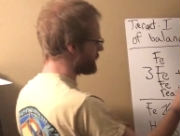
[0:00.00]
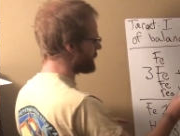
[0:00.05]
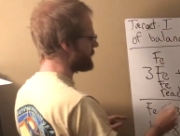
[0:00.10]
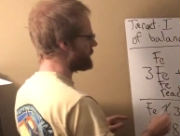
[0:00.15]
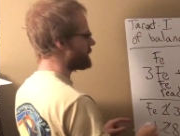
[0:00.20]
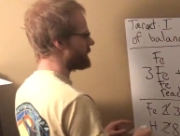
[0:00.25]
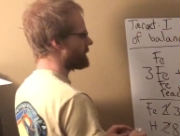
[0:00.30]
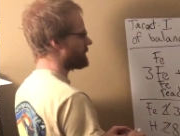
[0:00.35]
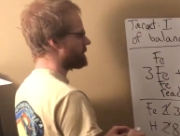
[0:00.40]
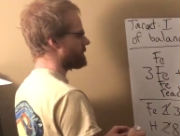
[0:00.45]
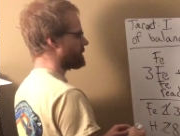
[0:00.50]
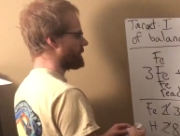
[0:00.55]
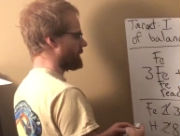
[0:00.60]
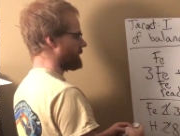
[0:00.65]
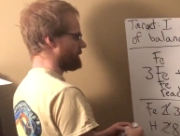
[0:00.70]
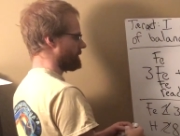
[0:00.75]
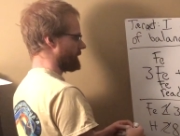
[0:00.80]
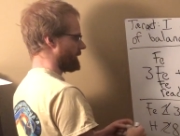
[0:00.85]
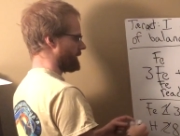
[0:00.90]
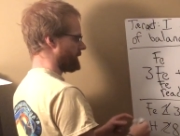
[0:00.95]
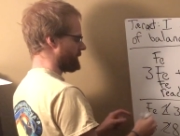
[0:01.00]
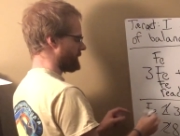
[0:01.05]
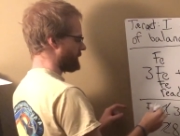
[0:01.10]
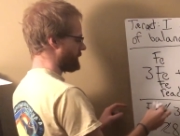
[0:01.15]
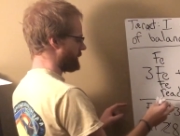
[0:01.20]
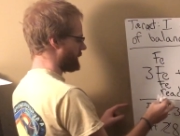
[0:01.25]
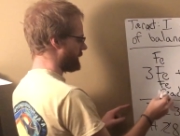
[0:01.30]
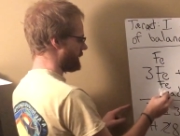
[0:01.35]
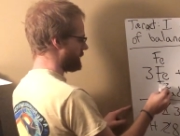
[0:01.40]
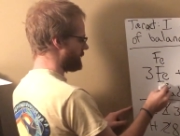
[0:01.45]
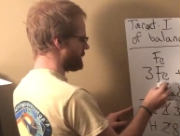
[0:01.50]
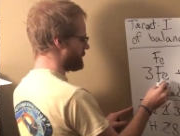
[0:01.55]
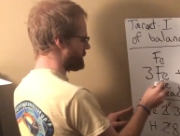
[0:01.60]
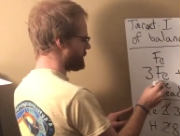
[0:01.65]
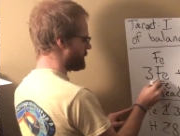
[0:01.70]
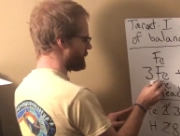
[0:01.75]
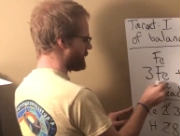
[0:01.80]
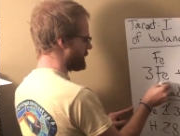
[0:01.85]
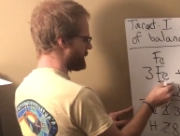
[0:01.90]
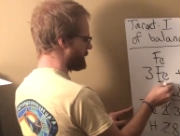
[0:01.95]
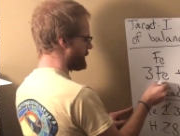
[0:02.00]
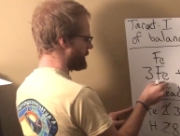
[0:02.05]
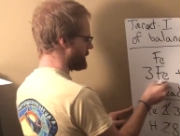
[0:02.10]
anything in front of F3O4